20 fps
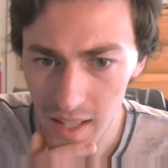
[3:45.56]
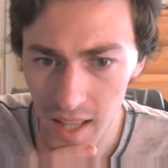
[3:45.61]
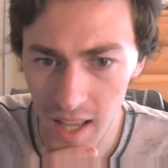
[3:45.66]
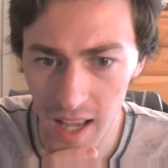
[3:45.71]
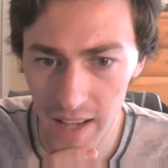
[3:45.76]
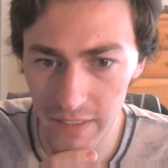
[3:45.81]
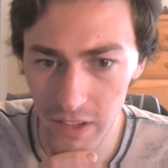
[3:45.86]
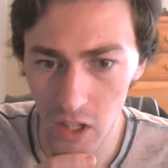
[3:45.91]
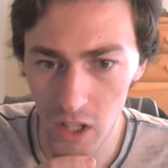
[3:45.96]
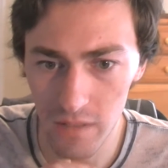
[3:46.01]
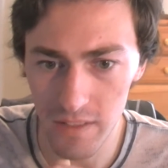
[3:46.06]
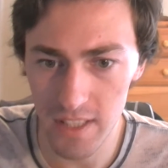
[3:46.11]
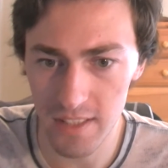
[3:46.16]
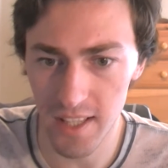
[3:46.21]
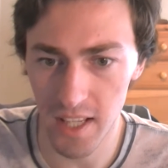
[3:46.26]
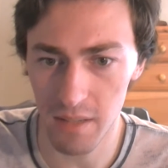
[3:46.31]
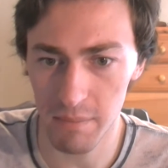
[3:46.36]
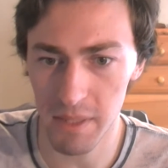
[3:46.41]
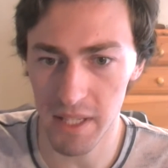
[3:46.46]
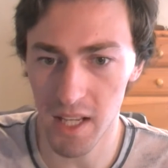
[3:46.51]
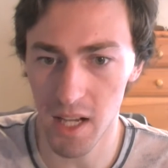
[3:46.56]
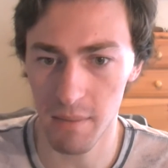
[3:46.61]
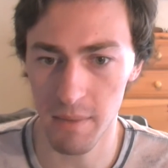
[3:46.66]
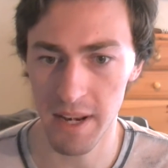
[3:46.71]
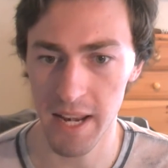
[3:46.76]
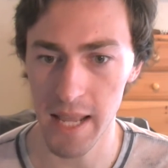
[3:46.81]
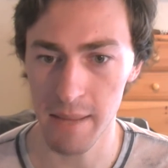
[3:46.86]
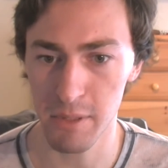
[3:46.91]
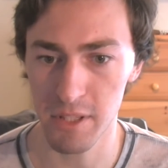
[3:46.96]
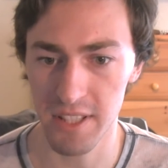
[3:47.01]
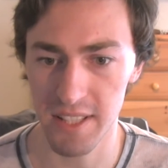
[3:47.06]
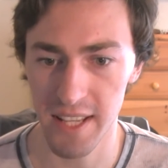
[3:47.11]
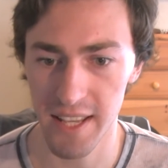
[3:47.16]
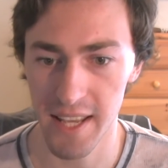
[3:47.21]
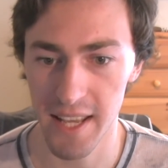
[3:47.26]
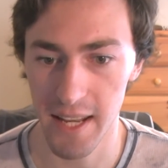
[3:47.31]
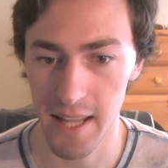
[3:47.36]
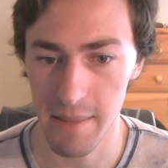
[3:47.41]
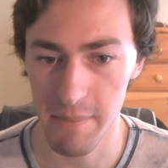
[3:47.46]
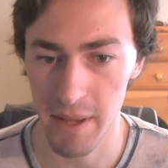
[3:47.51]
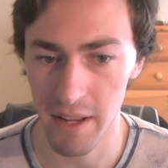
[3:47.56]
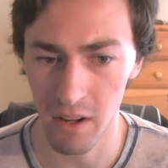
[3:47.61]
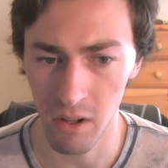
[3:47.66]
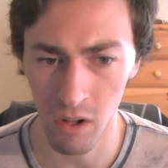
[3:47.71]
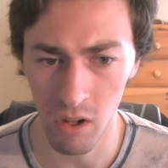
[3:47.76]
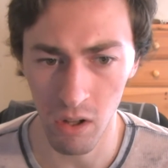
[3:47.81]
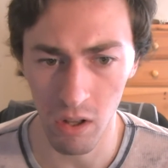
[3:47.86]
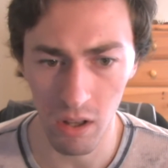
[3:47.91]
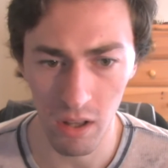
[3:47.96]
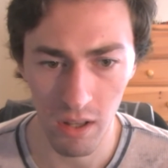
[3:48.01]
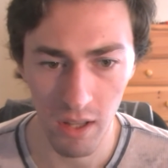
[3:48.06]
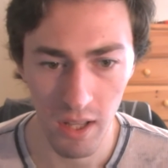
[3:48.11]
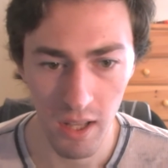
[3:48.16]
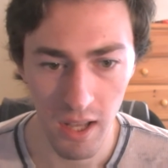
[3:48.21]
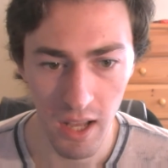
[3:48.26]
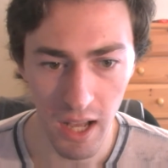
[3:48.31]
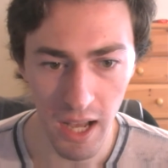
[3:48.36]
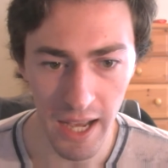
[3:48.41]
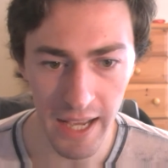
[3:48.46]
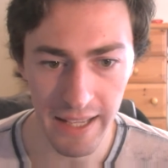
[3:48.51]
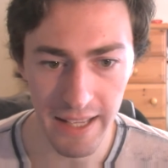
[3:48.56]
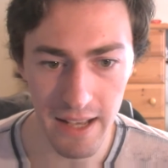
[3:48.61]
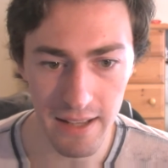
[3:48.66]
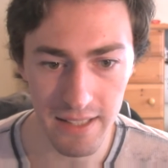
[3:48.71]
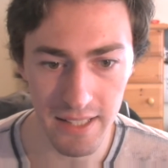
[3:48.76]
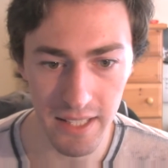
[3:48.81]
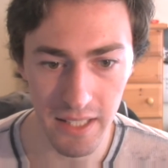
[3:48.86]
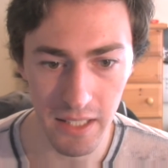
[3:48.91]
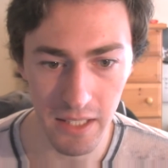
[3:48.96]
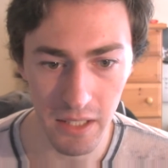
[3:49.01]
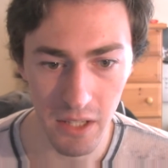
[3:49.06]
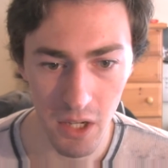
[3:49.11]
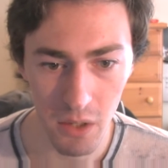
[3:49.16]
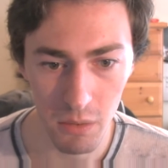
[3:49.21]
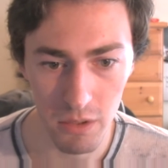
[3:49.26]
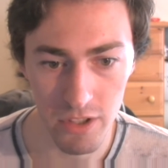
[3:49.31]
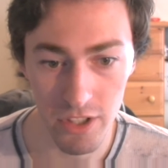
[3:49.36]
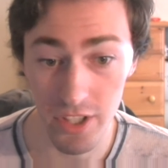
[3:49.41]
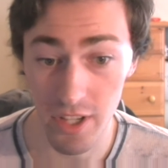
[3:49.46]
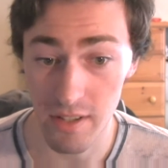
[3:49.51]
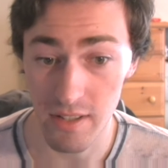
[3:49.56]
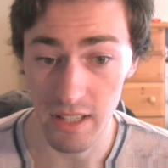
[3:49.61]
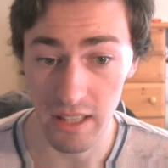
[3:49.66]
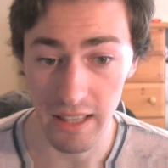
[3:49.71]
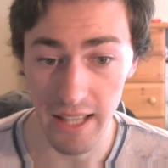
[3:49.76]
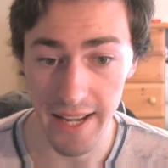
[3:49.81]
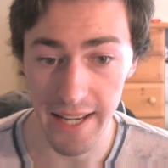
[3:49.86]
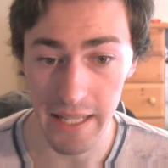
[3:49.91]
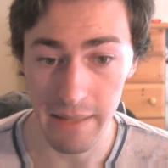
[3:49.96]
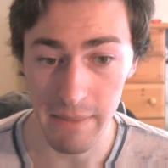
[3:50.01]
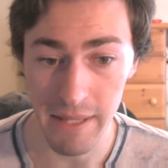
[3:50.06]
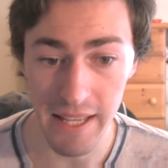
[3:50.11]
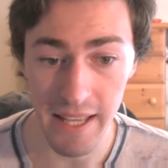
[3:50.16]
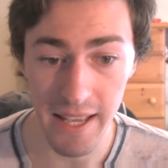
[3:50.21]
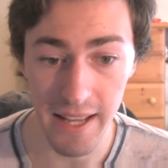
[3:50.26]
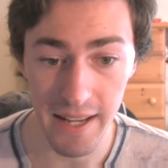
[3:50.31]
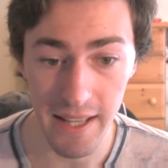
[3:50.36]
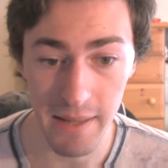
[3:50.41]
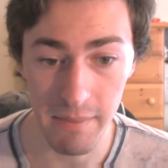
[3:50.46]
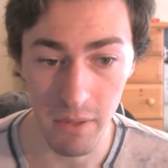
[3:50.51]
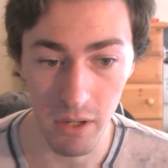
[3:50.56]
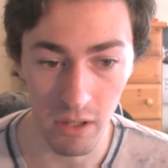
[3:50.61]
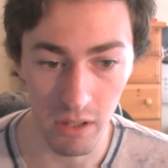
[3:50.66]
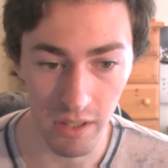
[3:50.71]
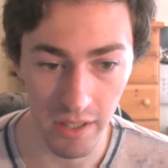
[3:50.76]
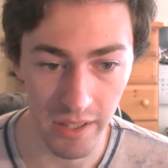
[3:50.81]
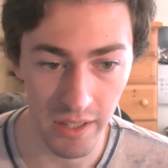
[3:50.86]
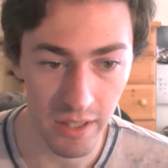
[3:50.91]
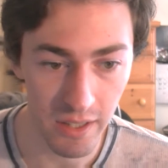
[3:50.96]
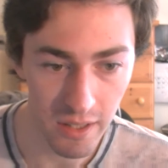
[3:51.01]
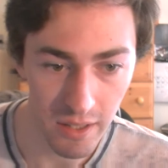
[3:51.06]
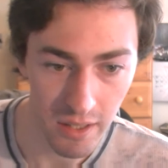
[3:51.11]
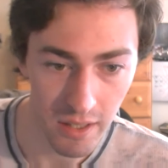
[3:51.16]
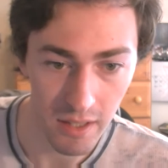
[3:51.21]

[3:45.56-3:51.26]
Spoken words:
I have all of a sudden become unable to hit him at all. I guess he was just letting me hit him earlier.